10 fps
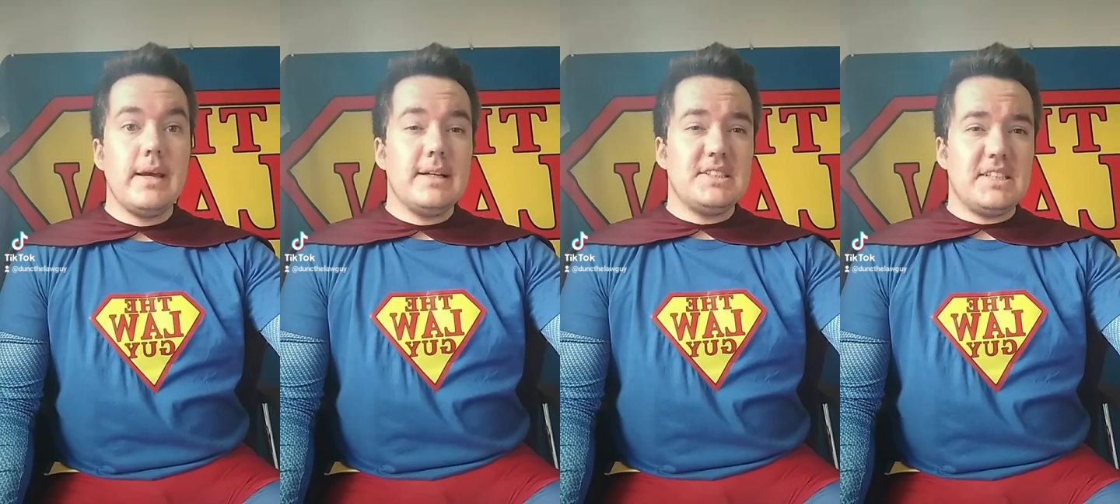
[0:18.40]

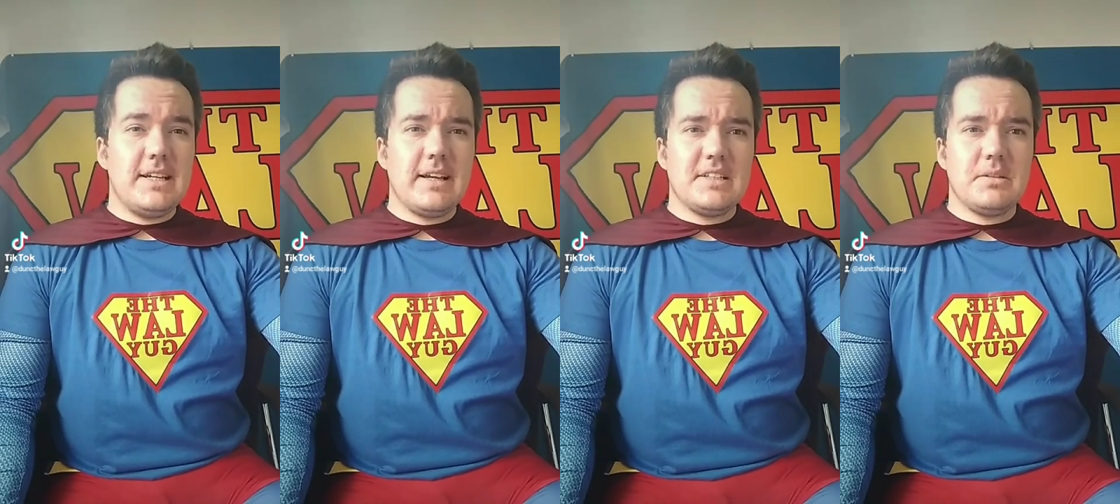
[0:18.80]

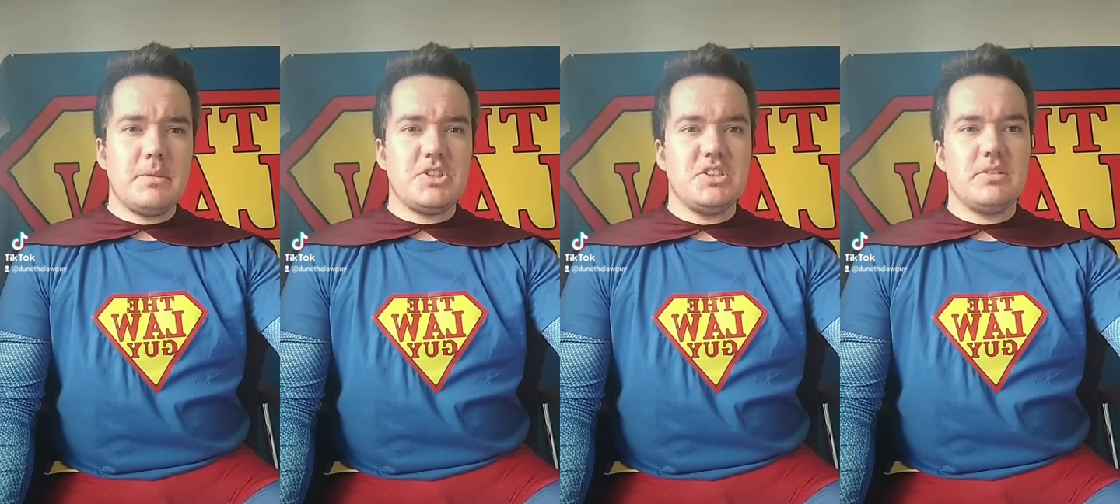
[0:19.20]
Seeing as
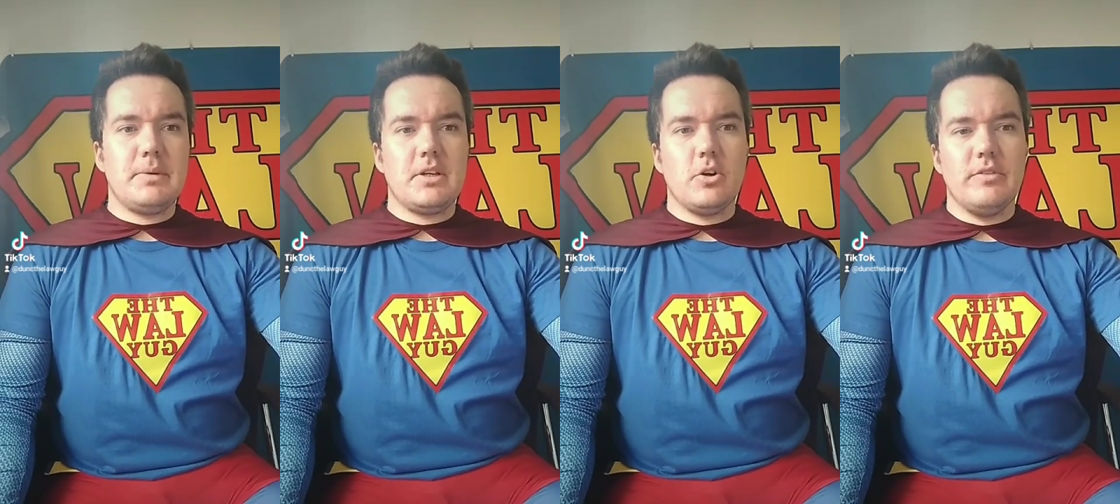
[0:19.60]
omissions have
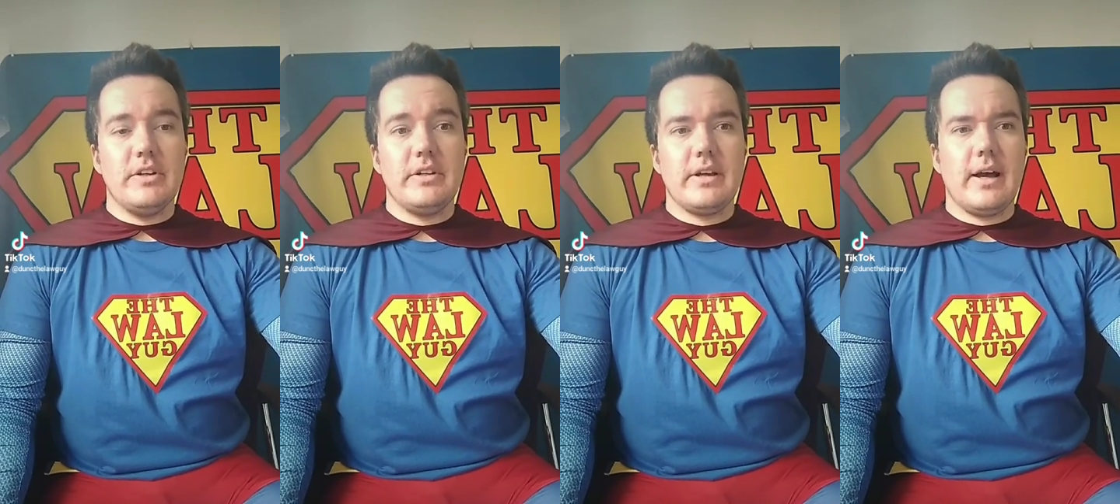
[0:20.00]
been
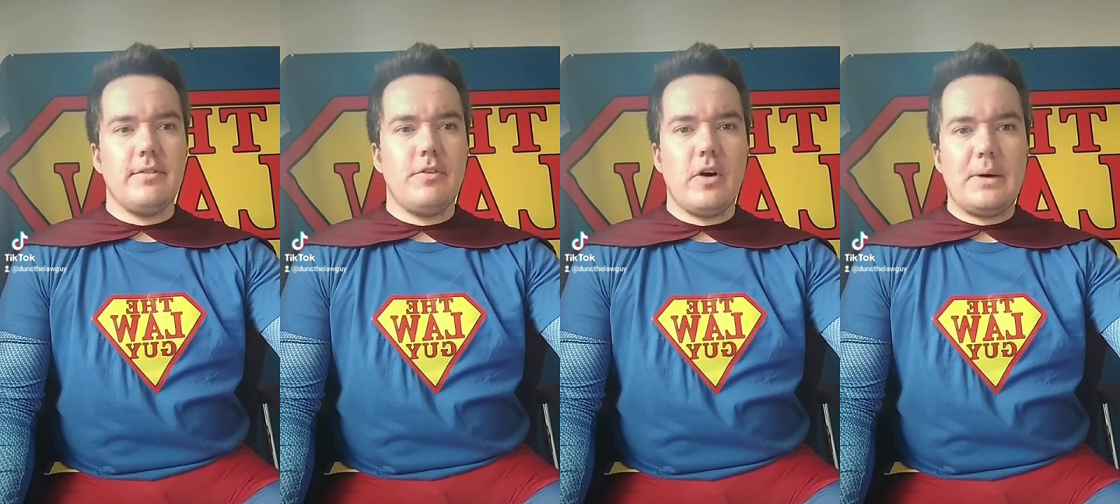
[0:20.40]
covered, I
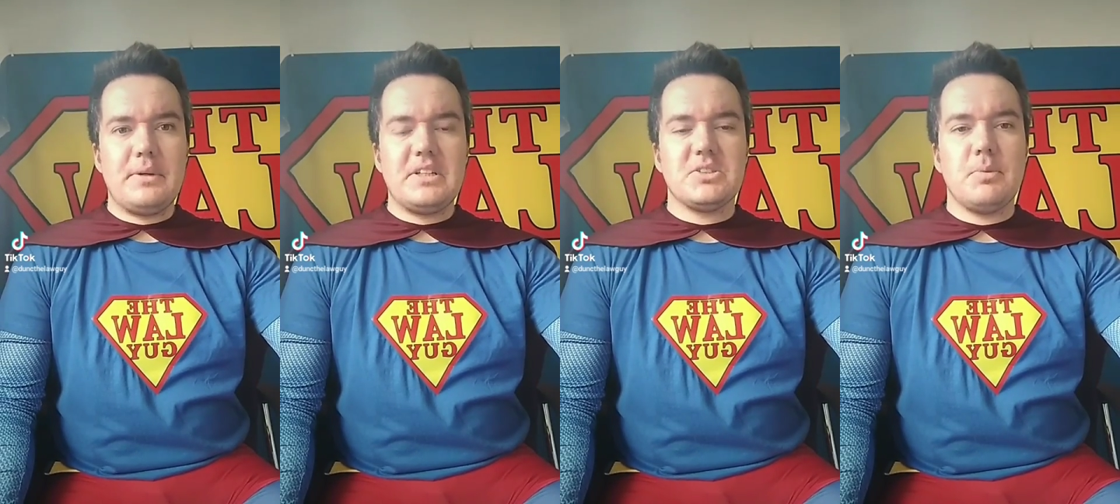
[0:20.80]
thought I
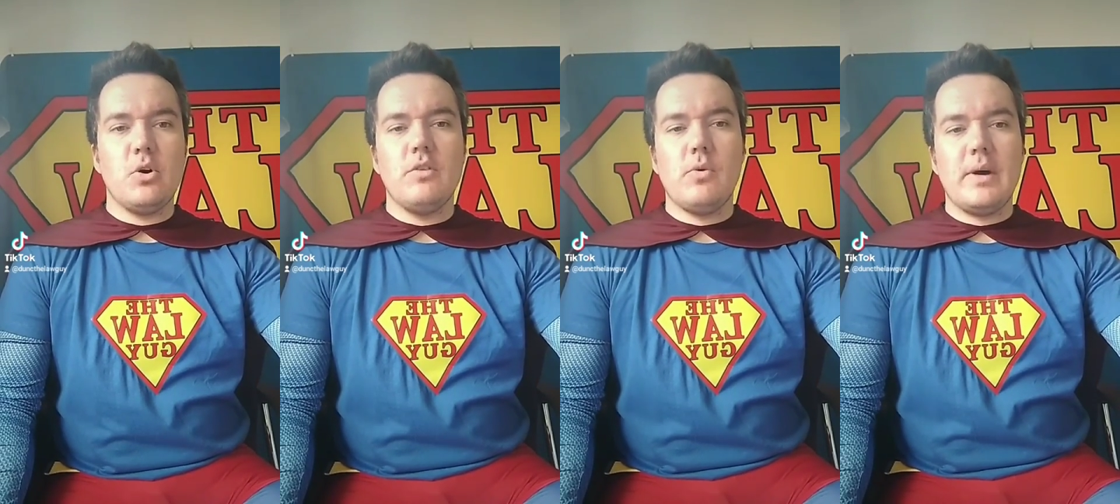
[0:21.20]
would
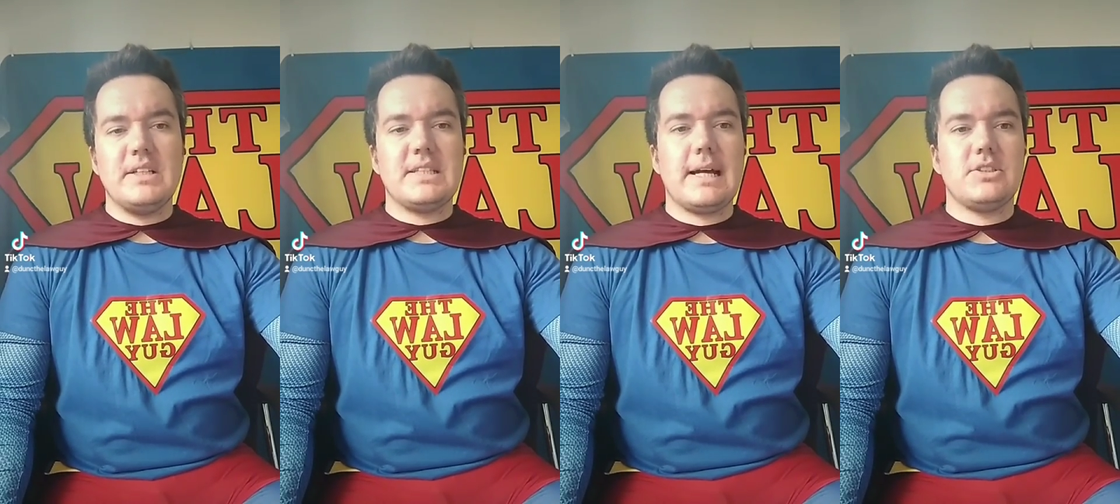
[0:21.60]
explore other
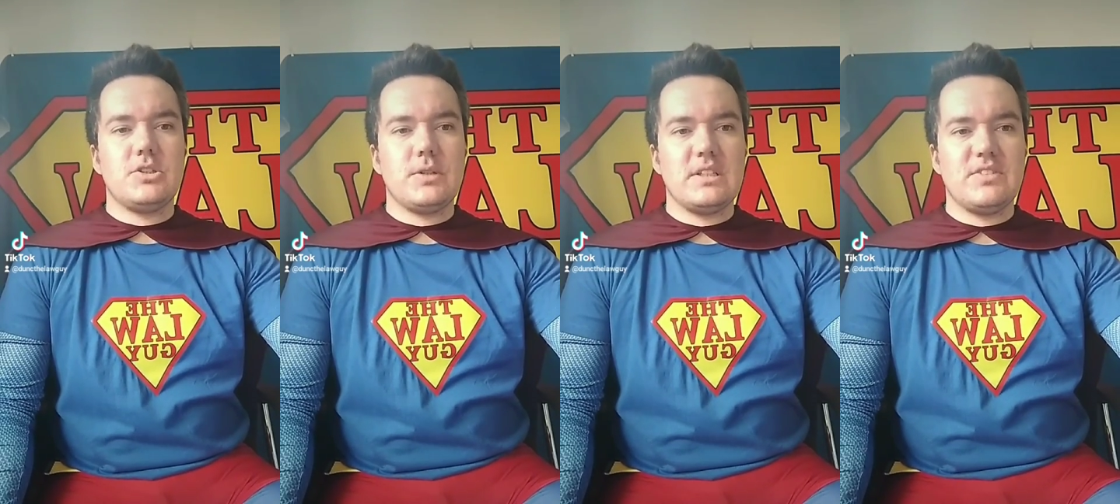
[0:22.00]
ways the
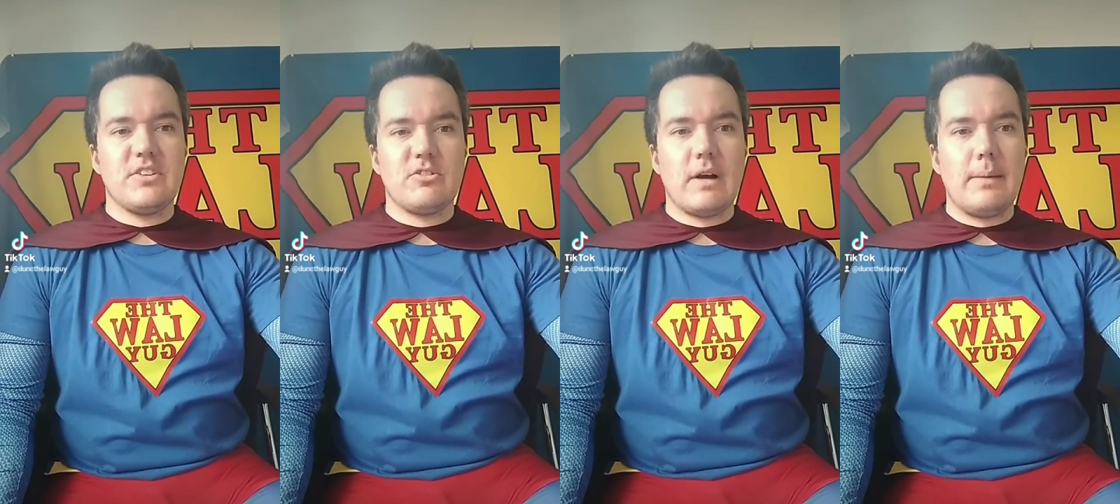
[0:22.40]
actus reus of a
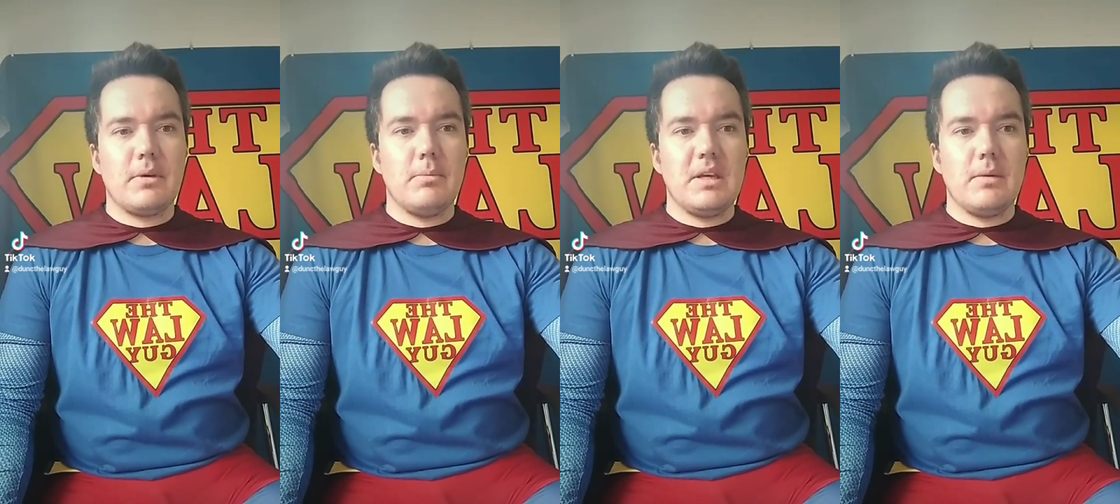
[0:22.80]
crime
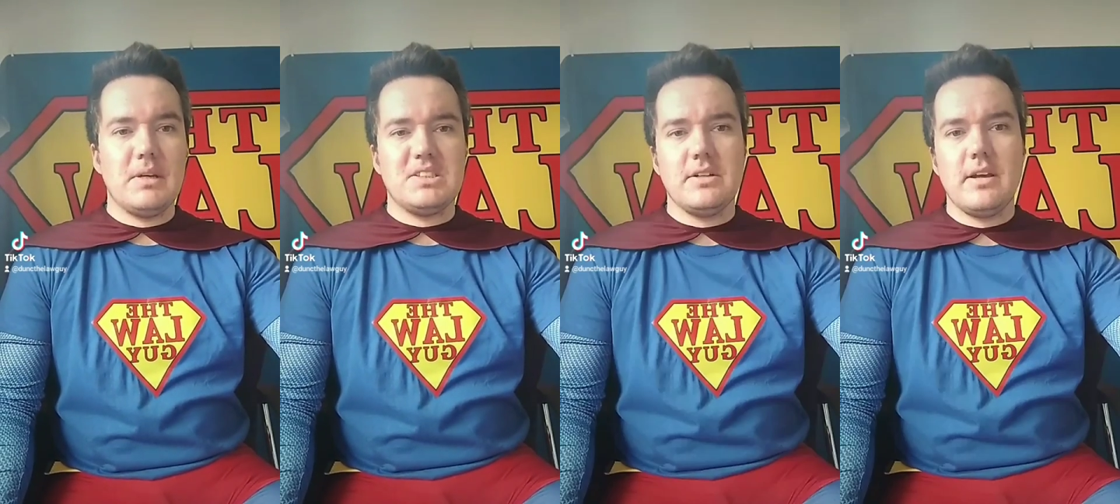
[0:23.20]
can be
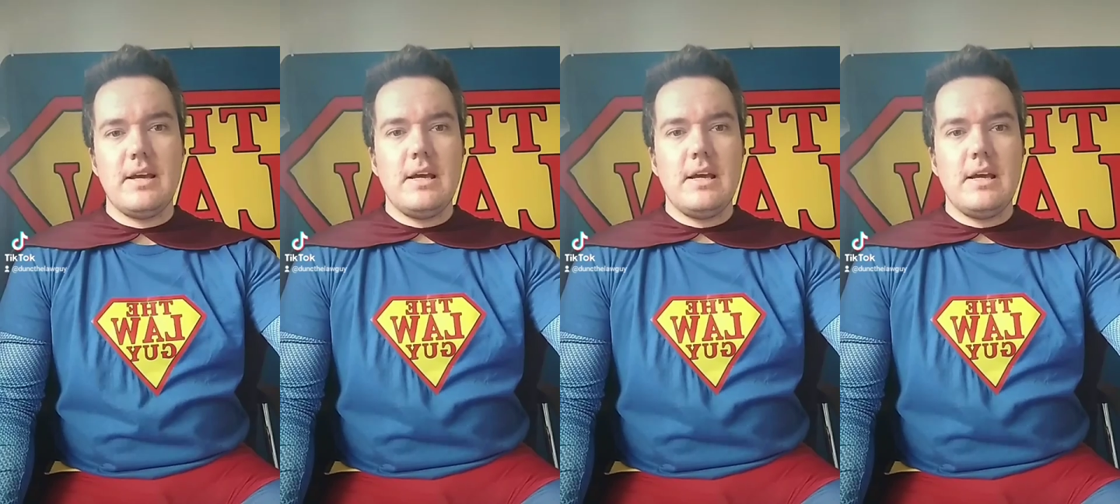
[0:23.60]
committed